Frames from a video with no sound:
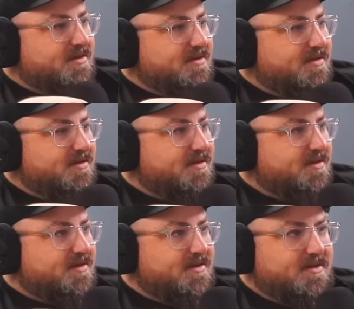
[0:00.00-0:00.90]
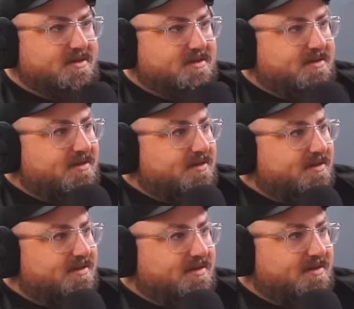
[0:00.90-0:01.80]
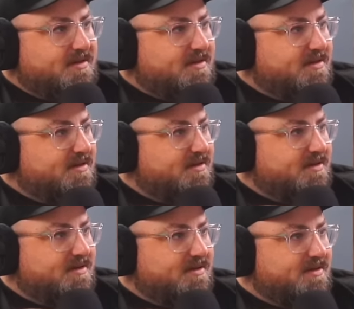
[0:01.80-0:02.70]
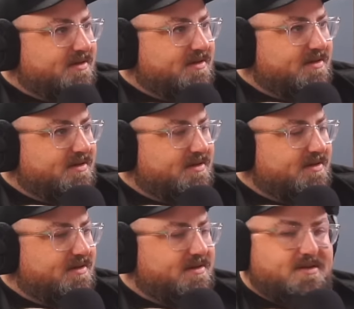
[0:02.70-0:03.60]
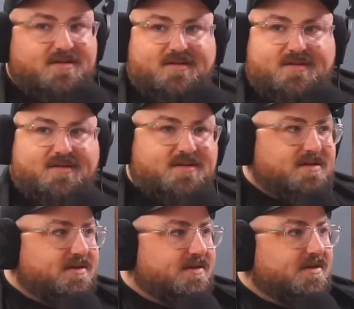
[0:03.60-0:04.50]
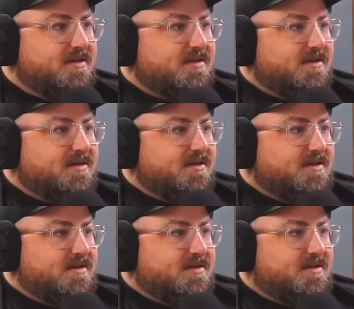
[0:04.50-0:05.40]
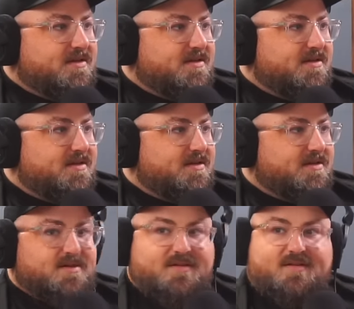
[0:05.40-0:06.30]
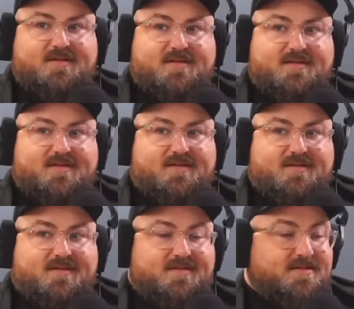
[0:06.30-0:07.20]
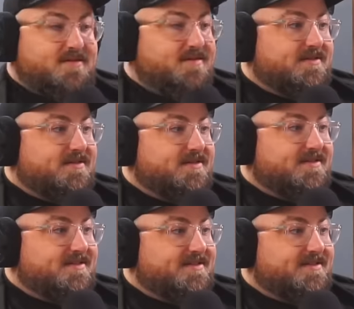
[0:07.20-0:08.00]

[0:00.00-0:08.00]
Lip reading: (silent)